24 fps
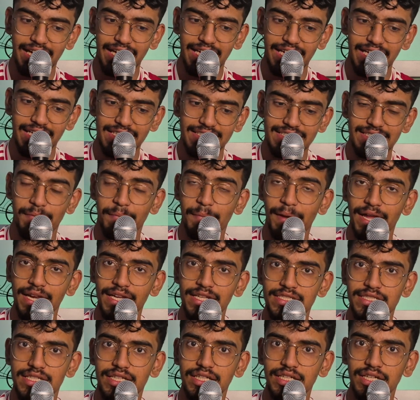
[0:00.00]
It's the
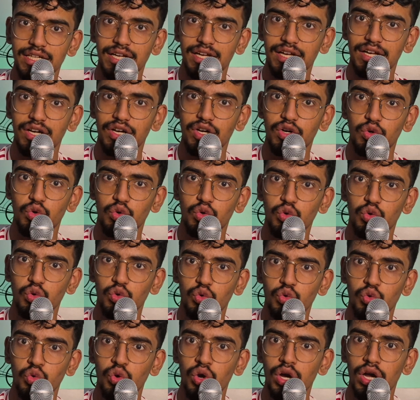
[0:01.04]
manager
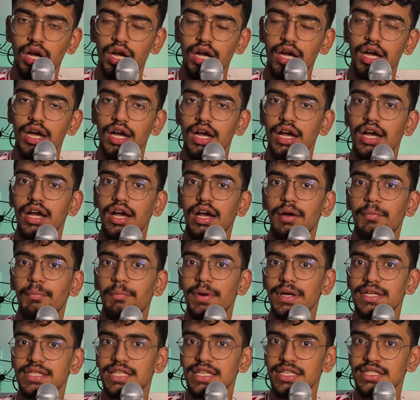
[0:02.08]
who
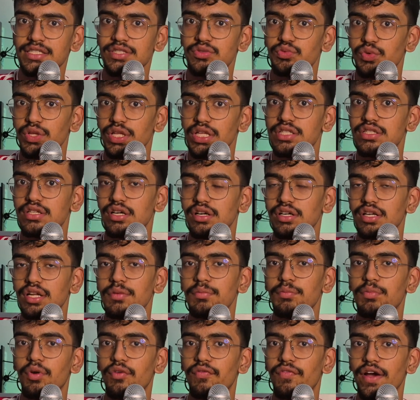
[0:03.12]
persists with a certain
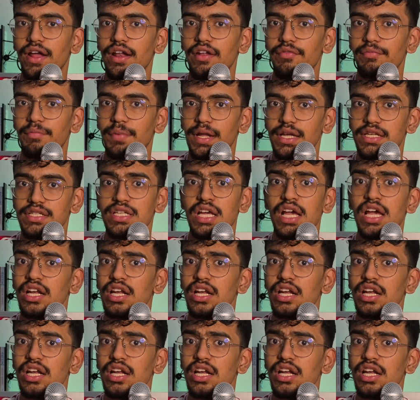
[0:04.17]
profile of players.